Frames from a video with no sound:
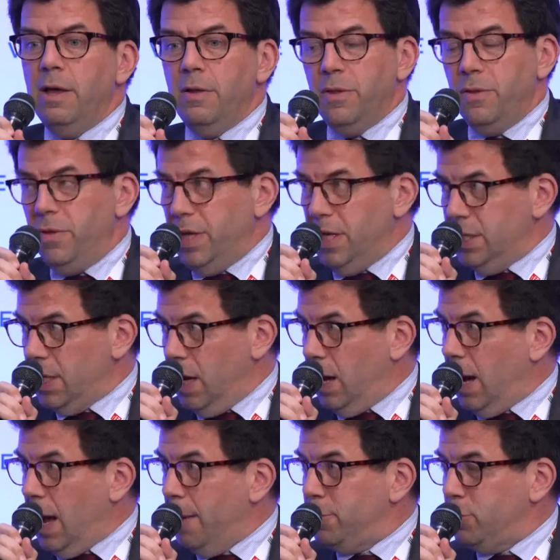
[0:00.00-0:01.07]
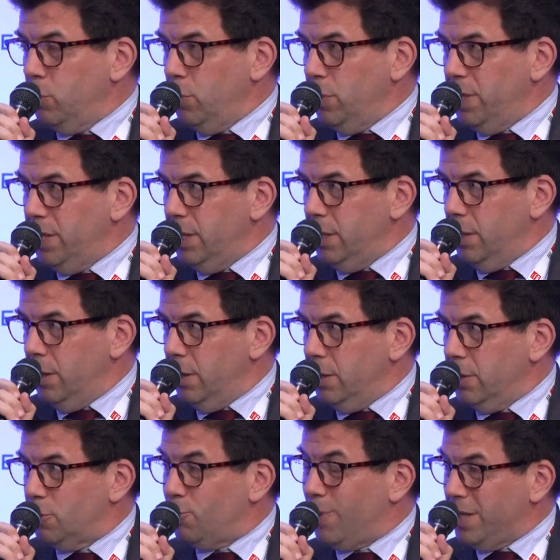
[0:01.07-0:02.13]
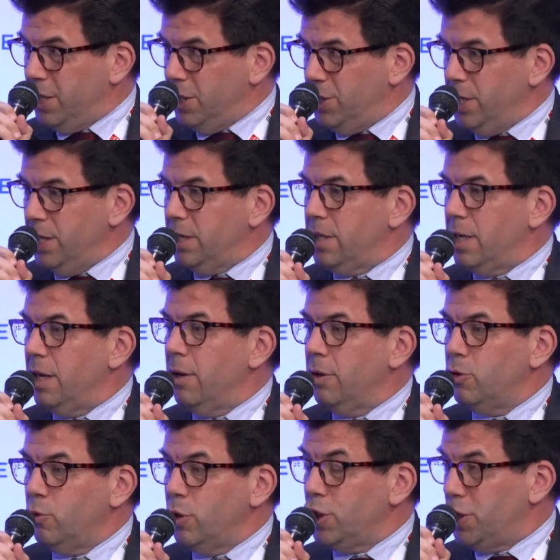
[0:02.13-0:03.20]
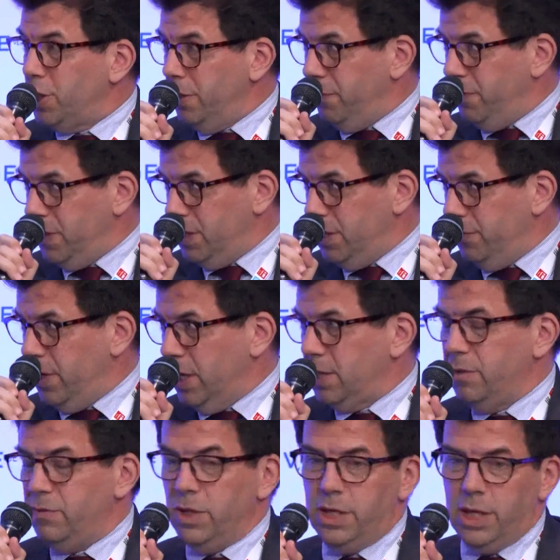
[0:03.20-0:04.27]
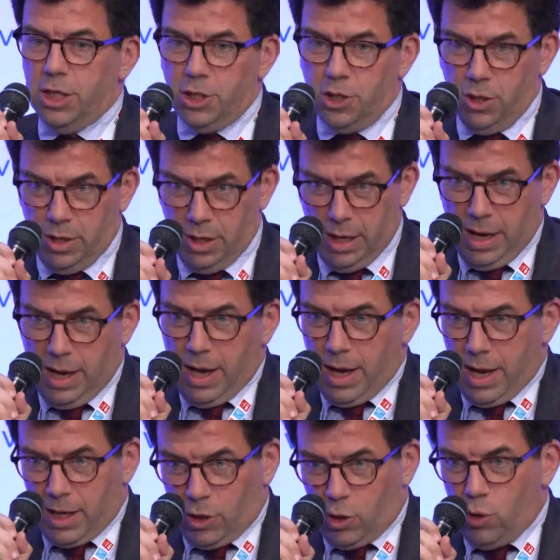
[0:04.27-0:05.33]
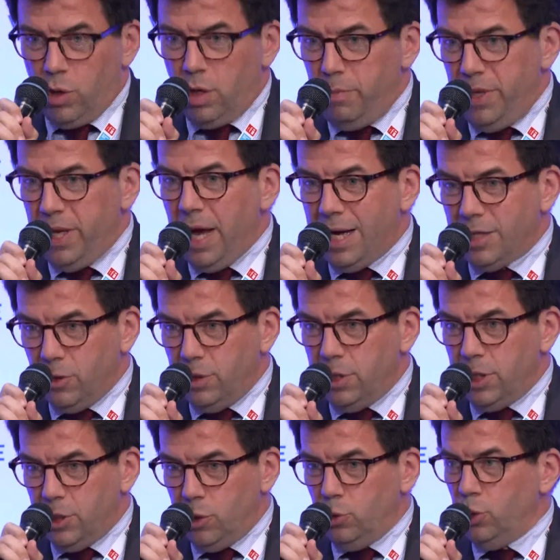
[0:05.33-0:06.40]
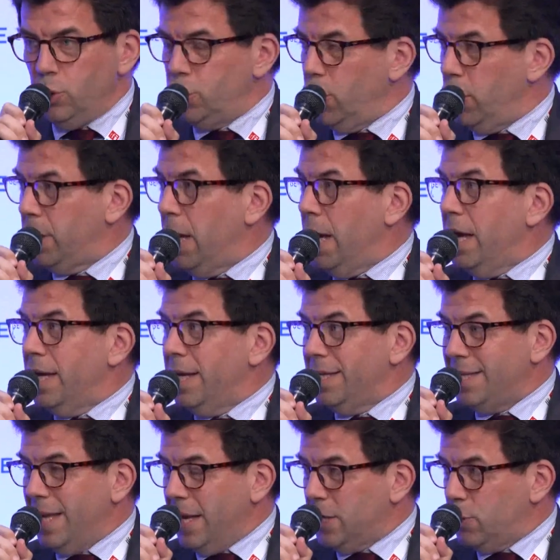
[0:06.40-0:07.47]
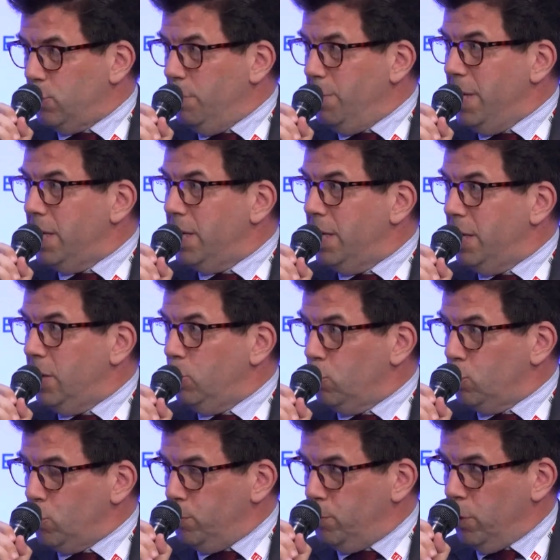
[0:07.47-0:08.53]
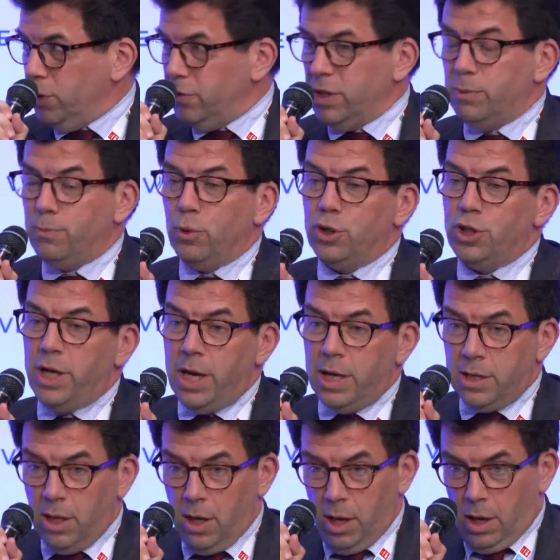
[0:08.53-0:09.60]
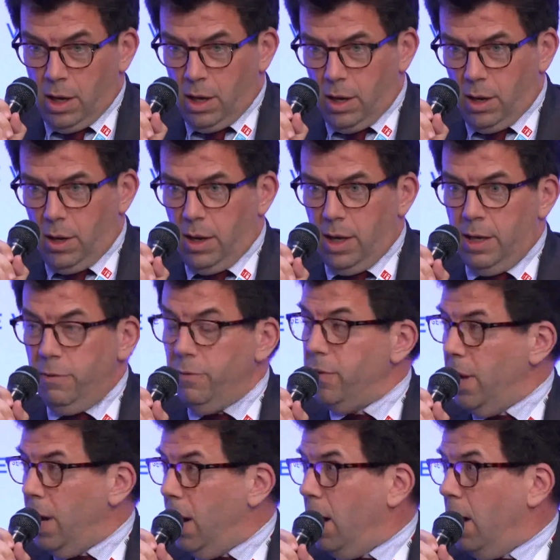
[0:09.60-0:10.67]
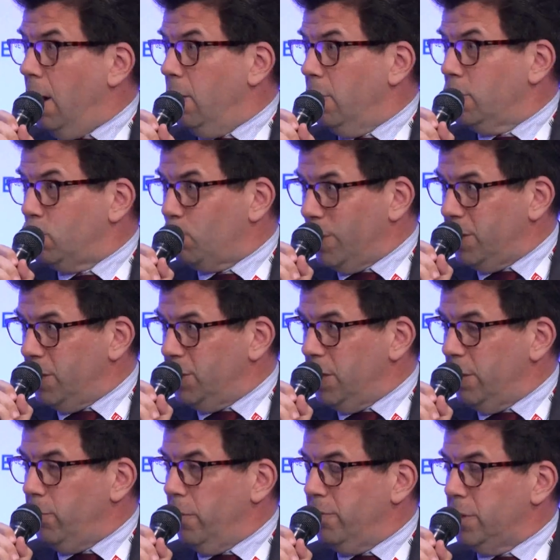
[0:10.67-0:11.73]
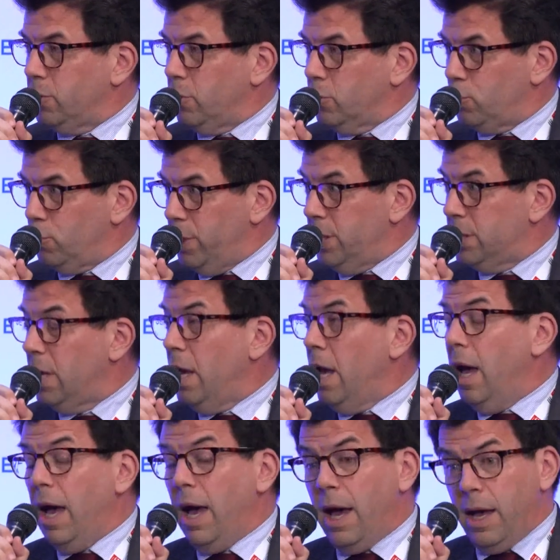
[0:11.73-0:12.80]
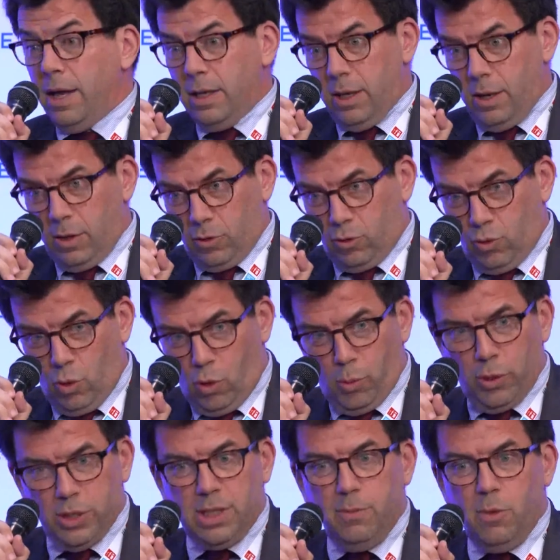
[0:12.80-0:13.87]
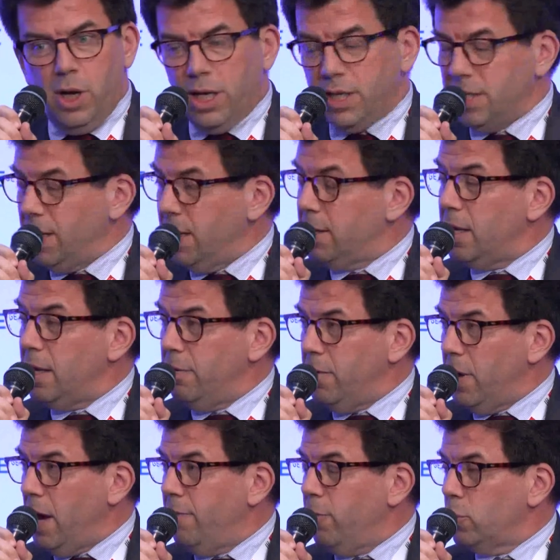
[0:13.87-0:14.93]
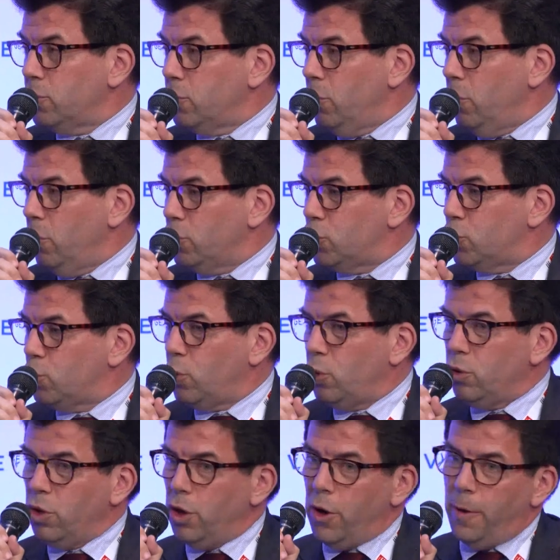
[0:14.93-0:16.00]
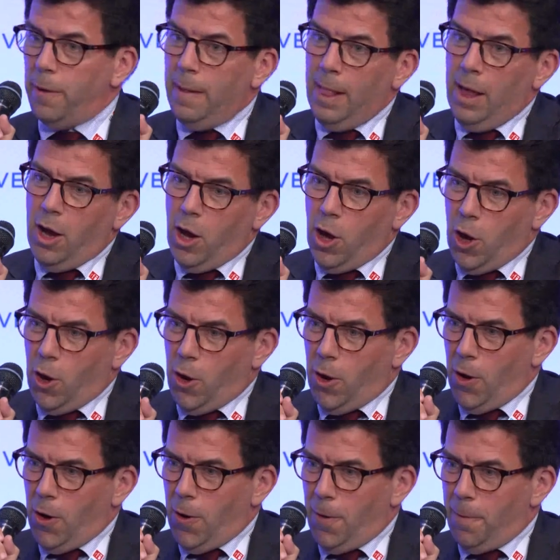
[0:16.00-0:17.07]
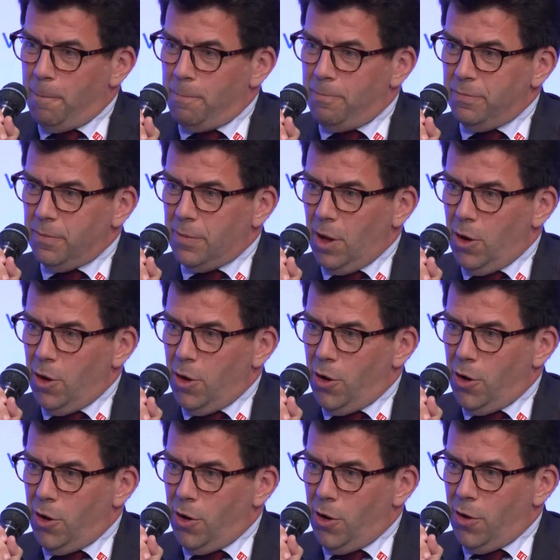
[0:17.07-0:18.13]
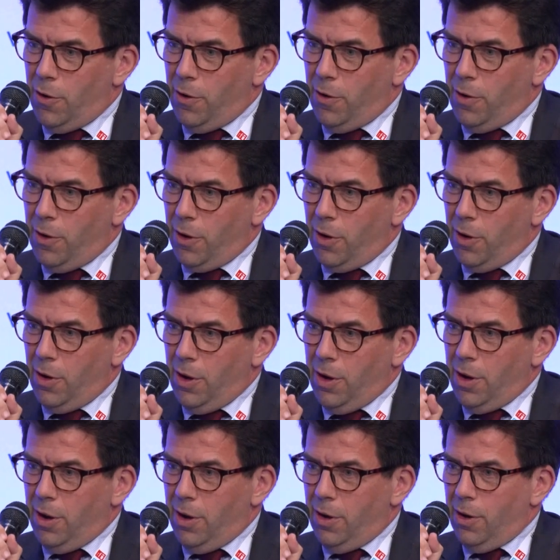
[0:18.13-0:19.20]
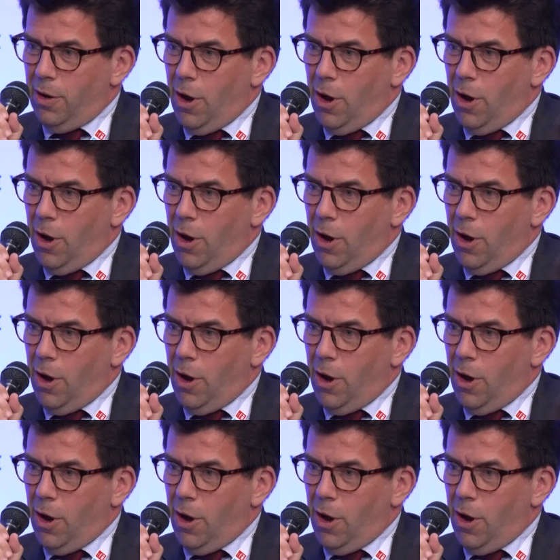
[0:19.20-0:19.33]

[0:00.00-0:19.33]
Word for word: These are absolutely strategic to achieve this diversification, and QNB as an institution is is extremely keen to support this project uh, if they are uh, strategic for these countries and uh, to all possible extent if they have also a strong uh, uh, um, uh,